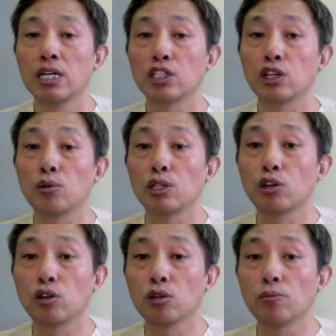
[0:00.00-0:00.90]
So we
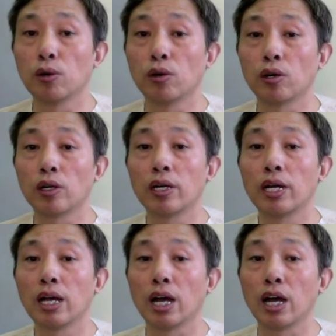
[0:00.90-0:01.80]
talk more.
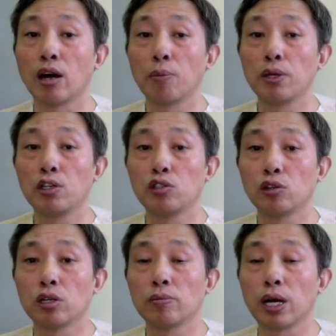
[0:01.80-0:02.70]
I hope you
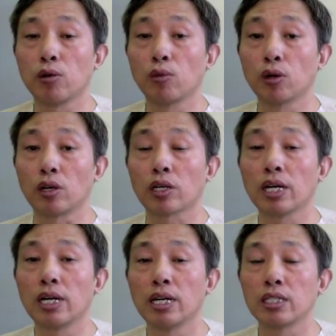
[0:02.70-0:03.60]
enjoy my work.
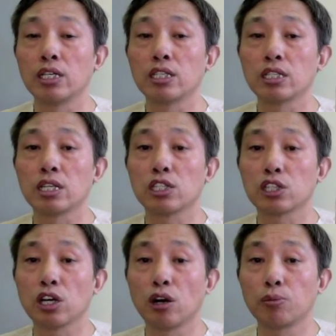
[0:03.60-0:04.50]
This is the
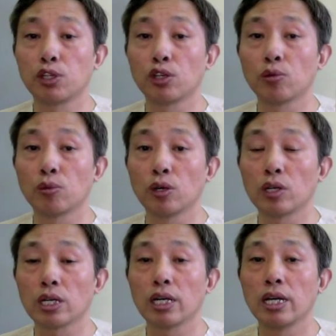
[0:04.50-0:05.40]
sculpture
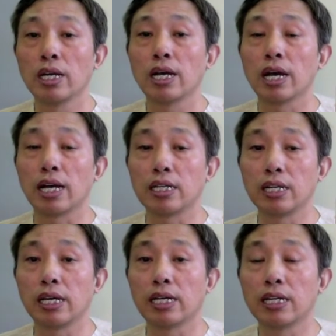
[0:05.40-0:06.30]
work I
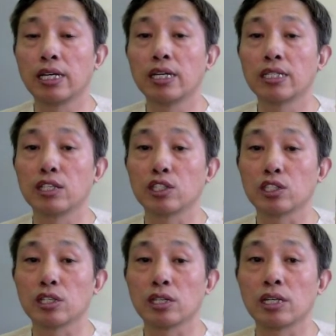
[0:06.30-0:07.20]
did just
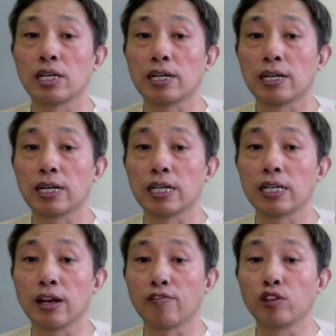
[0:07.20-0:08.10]

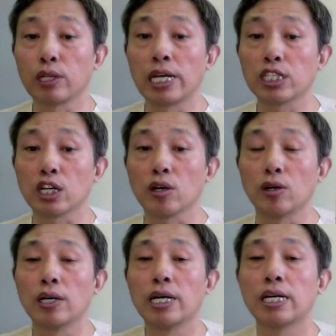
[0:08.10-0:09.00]
a few days ago.
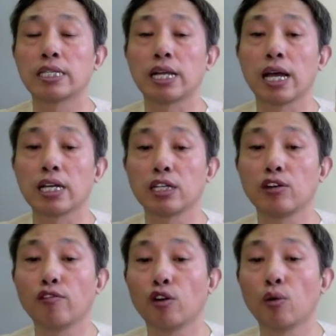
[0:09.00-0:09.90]
Thank you
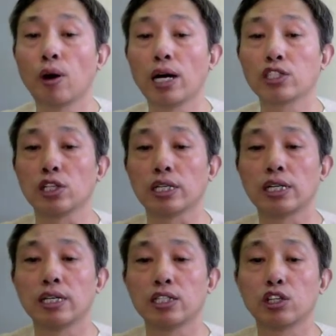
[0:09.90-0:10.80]
for watching.
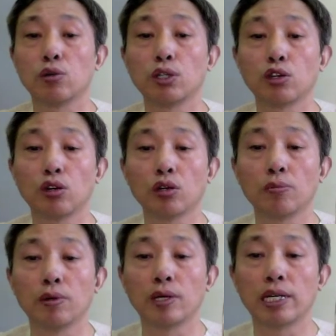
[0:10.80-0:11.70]
So we talk
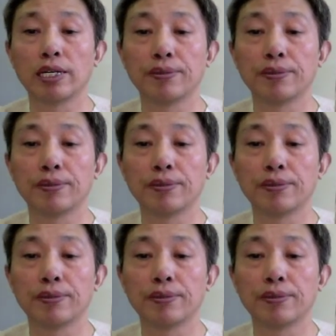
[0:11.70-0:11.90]
more.